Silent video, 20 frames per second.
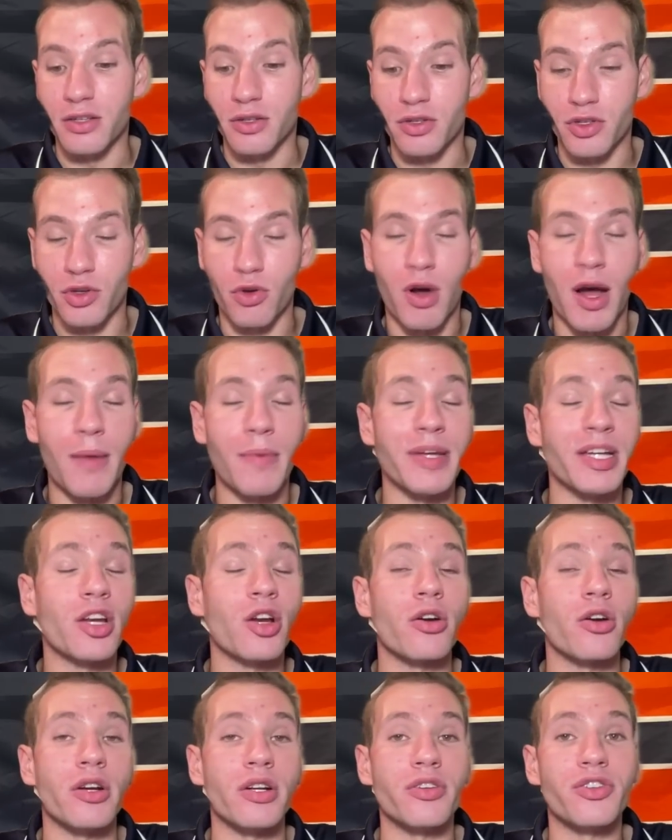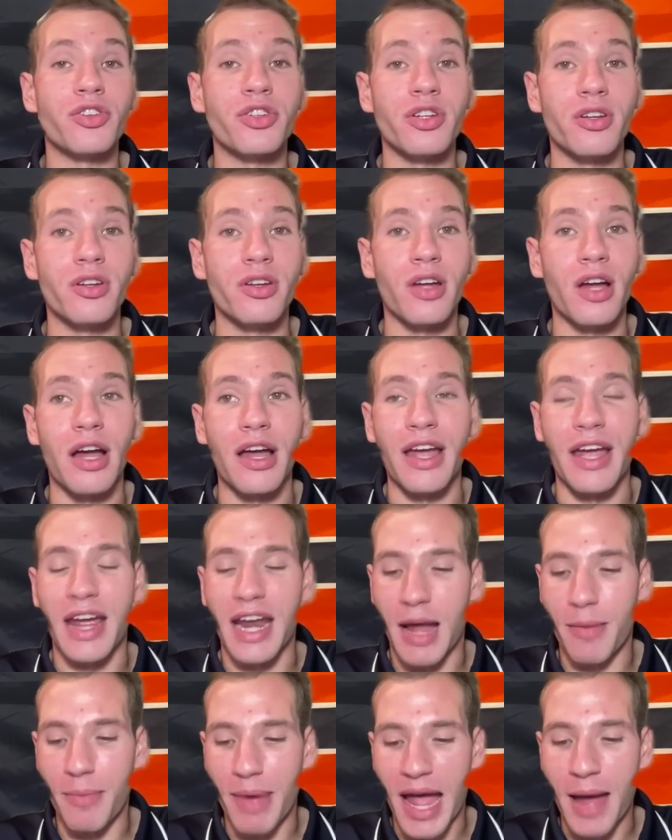So I'm encouraged.
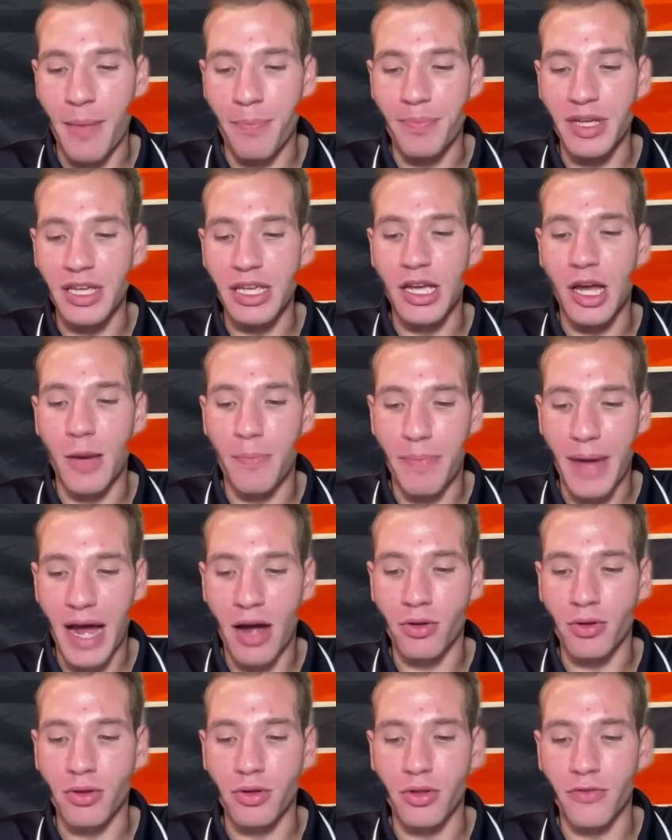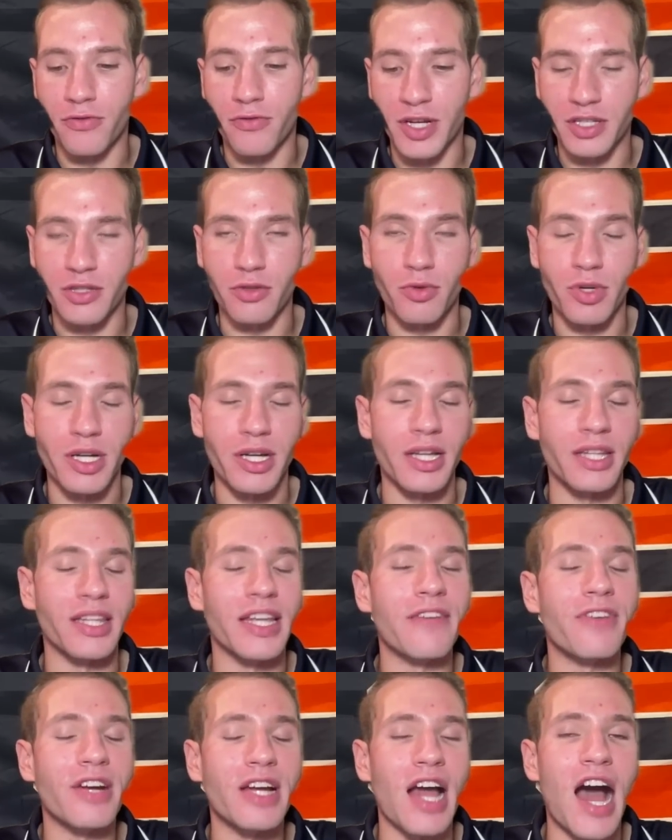And I'm happy about the victory. And
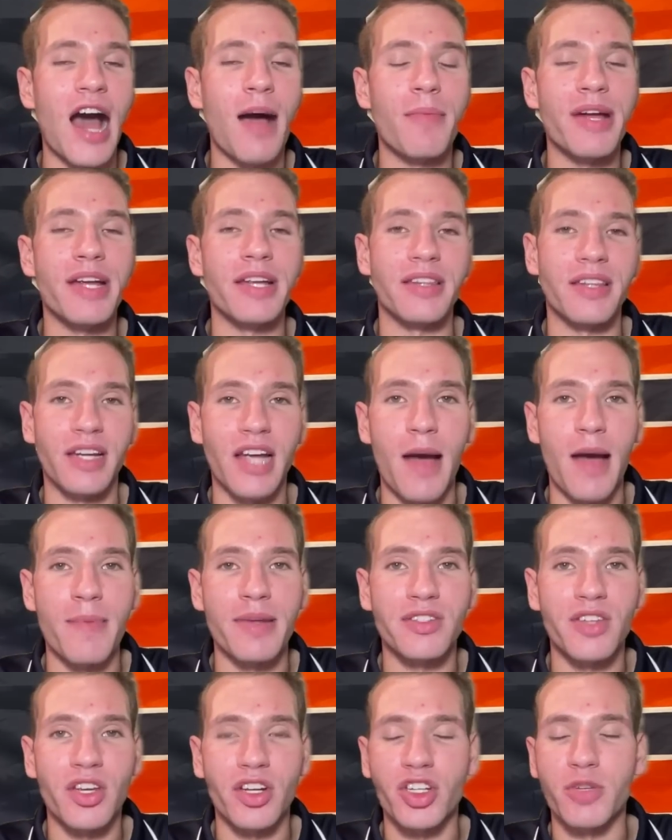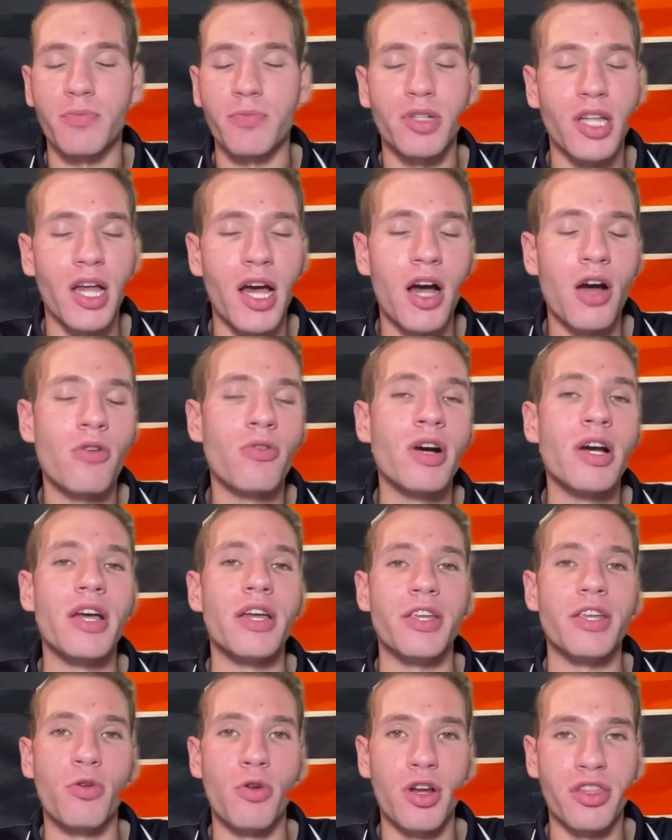leave a comment in the comment section below
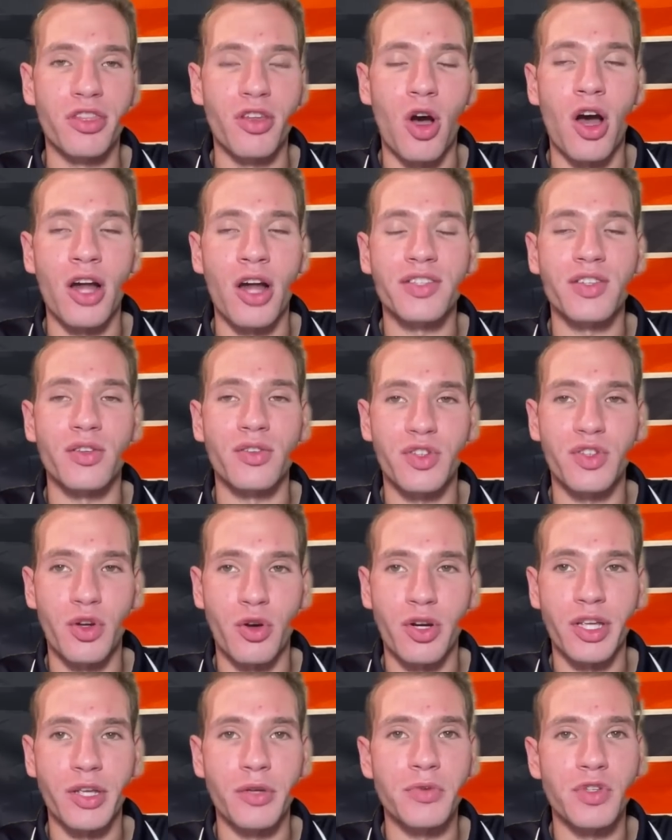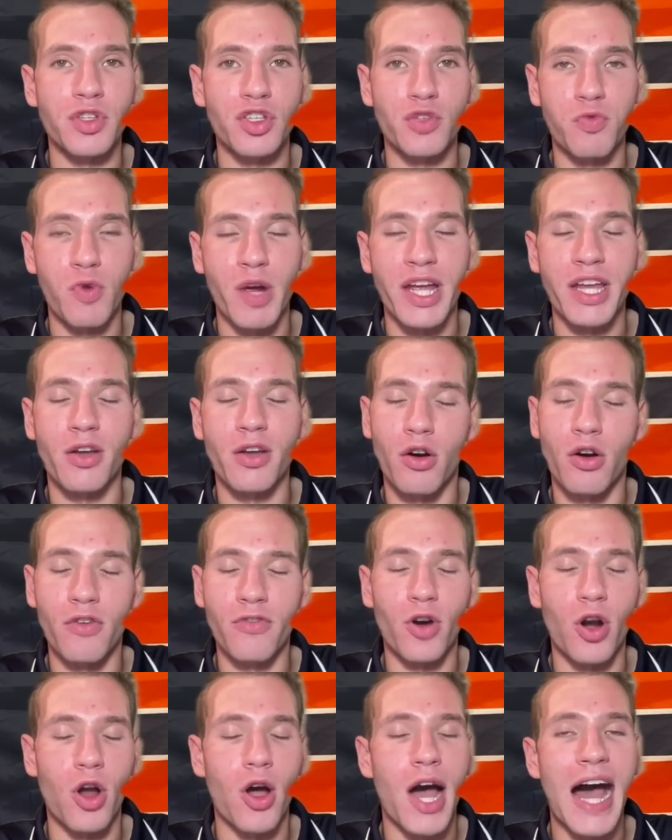your thoughts on Syracuse's win
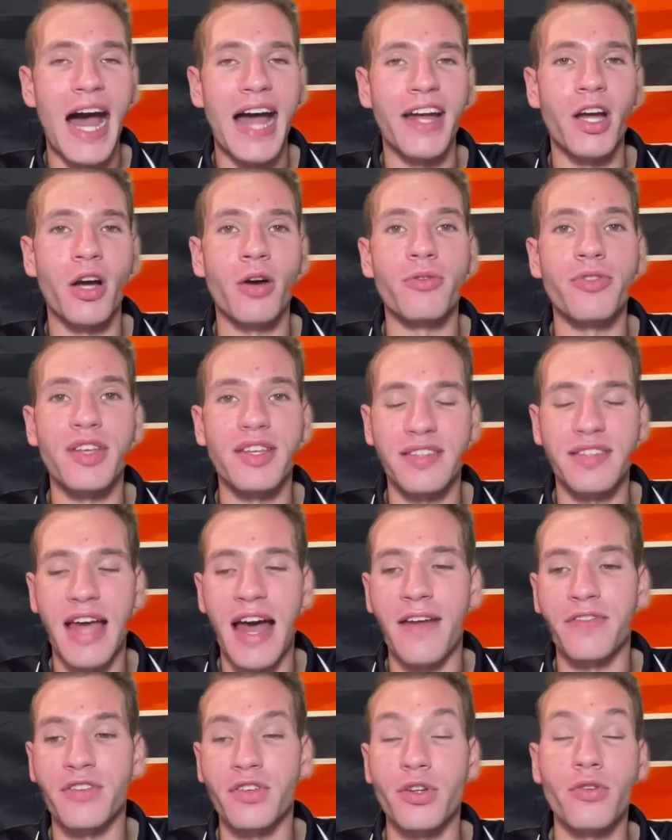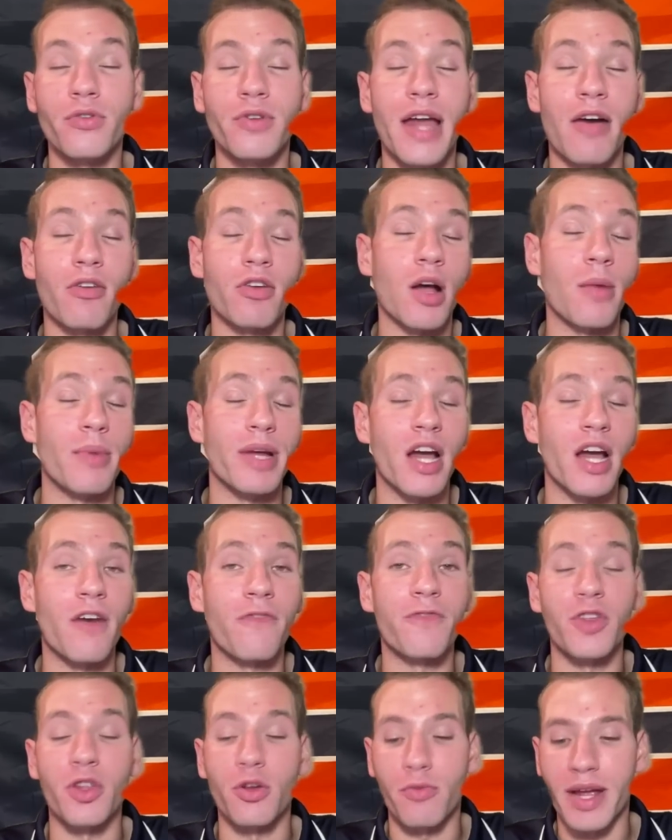over Ohio this afternoon. Now, coming
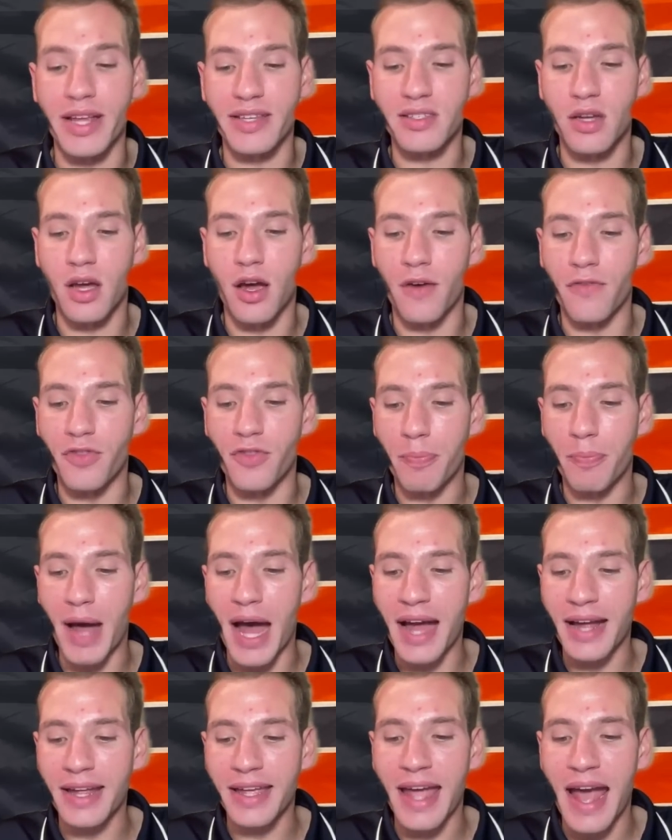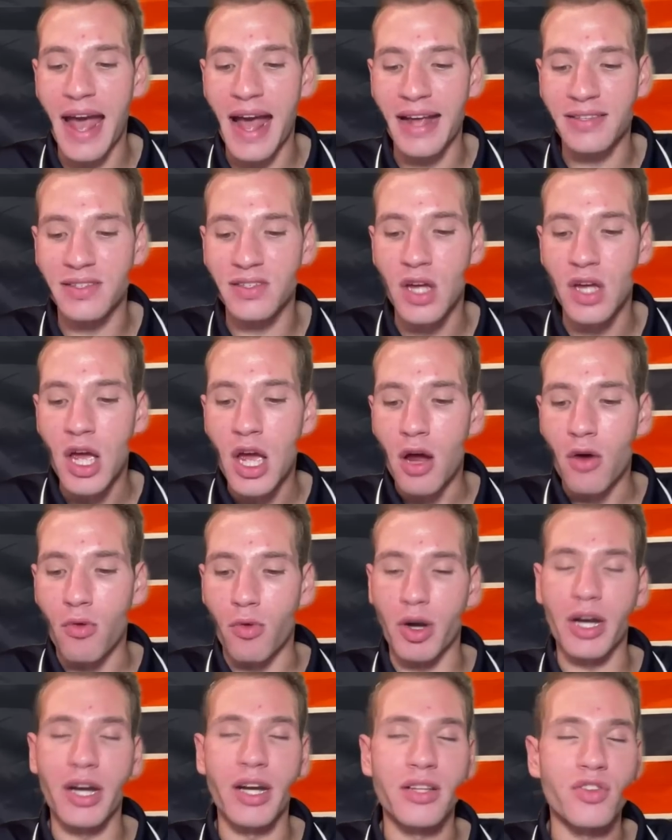up for the rest of the podcast,
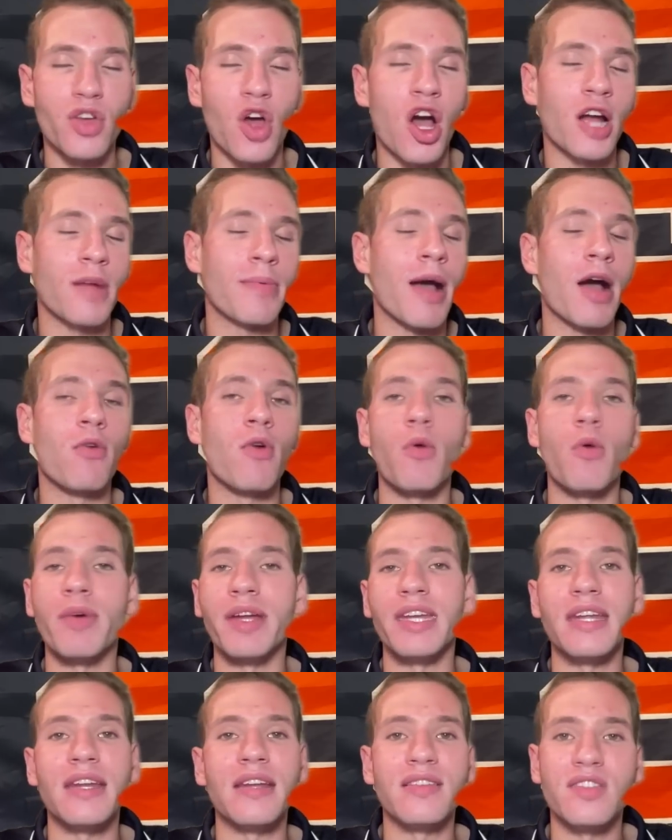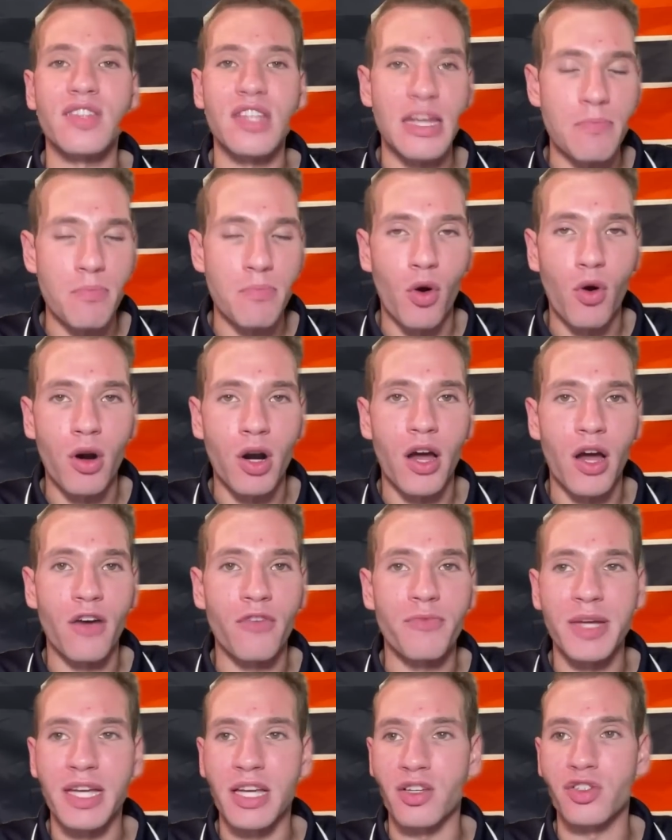we're going to talk about what we need to see more
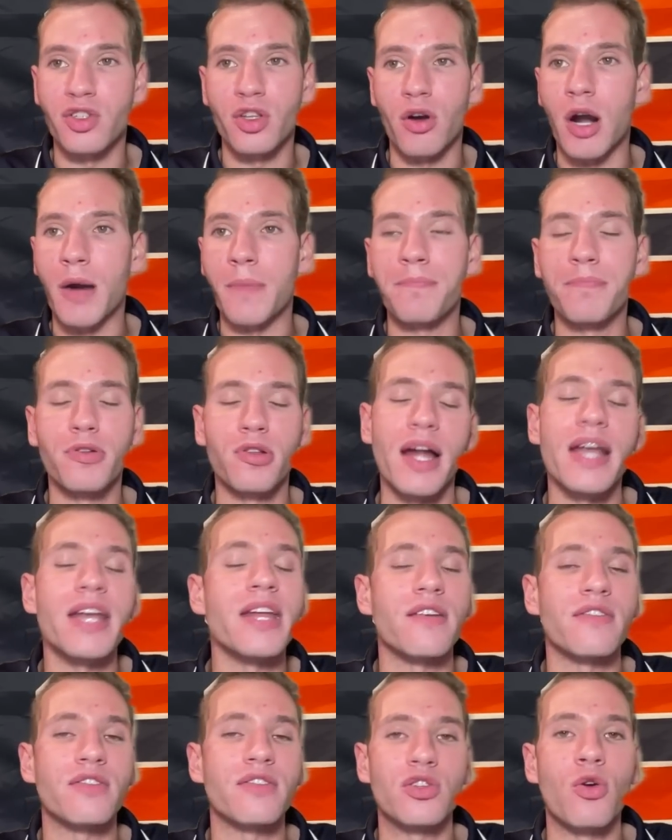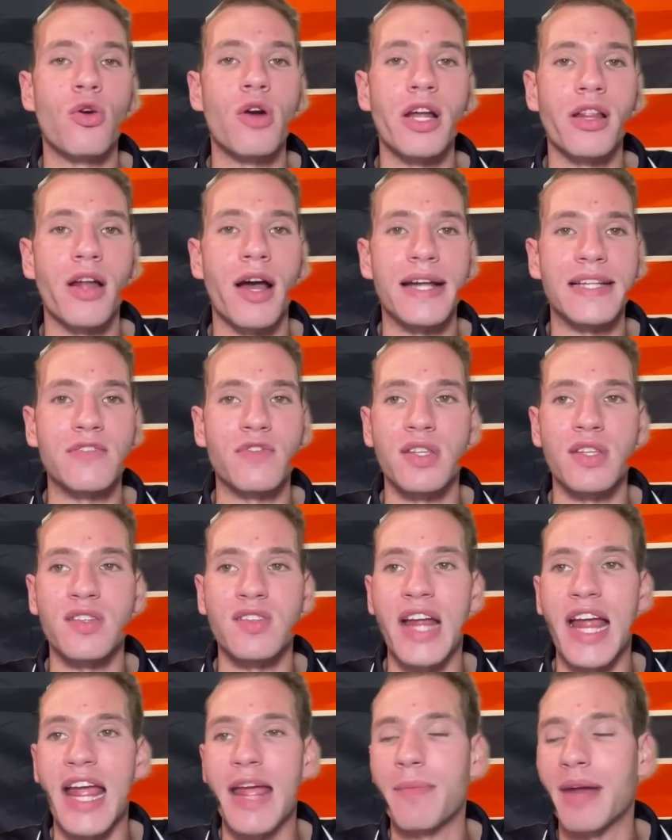of because there are plenty of storylines for this
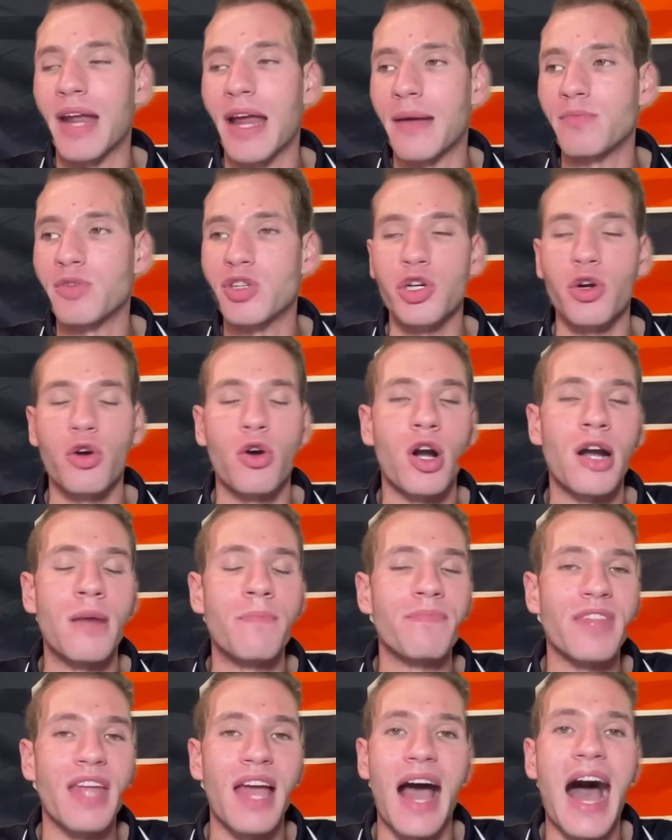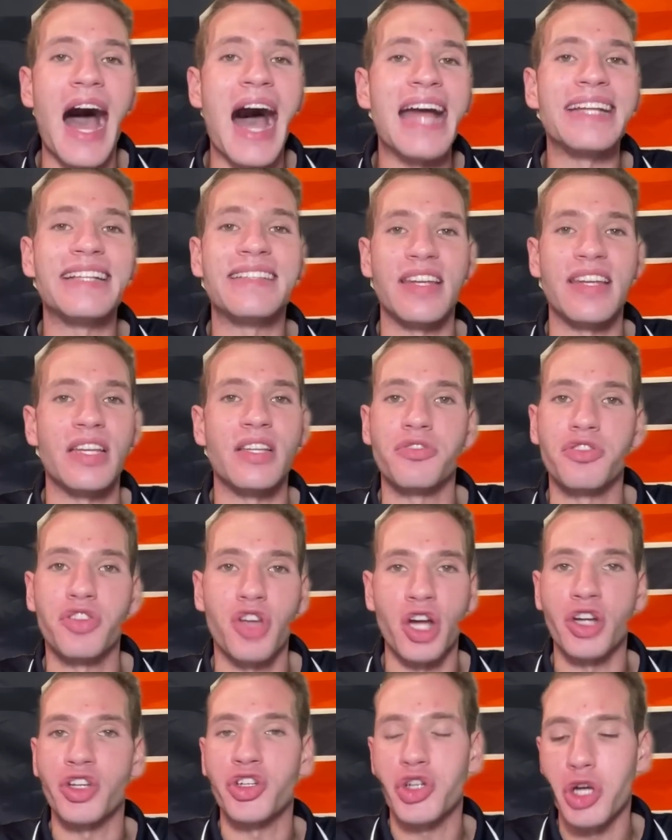game, and I'm sure I didn't
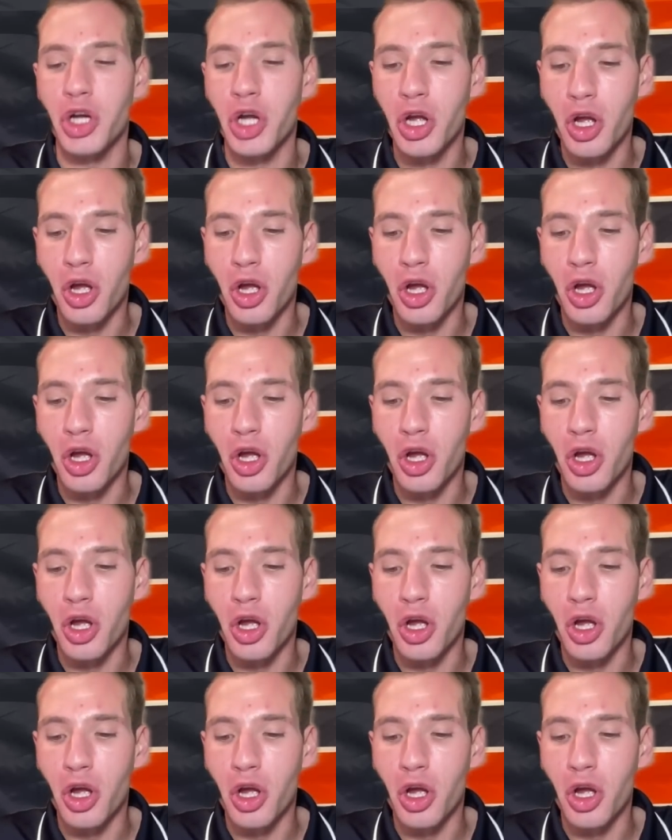touch